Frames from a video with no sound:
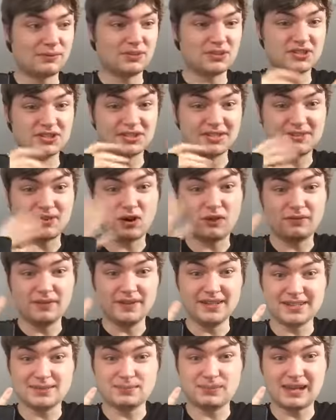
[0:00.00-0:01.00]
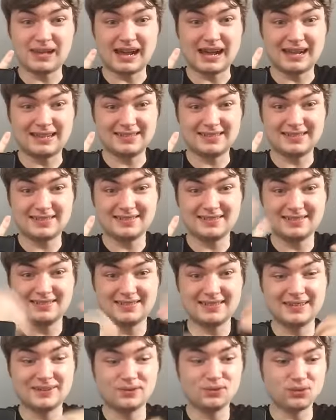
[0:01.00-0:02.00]
which is an obvious plan to
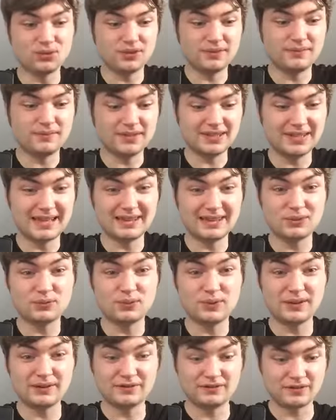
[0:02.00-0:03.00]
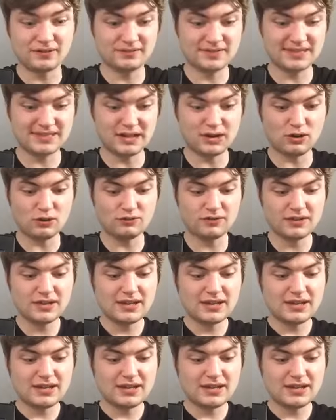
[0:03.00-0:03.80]
kill them and get the ring for himself.